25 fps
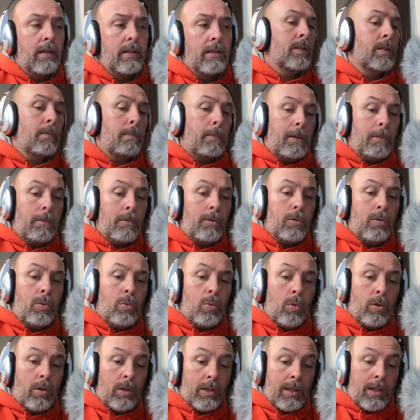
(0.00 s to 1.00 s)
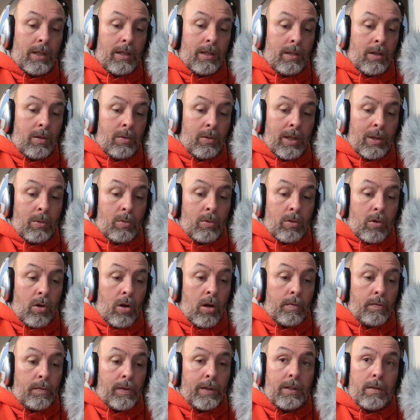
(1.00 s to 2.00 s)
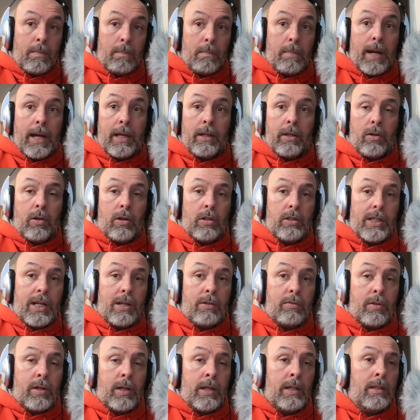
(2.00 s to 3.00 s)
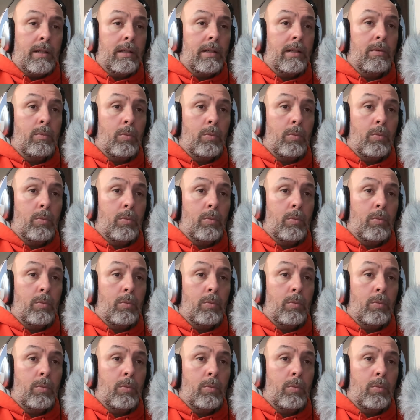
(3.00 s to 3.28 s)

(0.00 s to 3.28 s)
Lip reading: The people who, they were offering to buy the cars outright.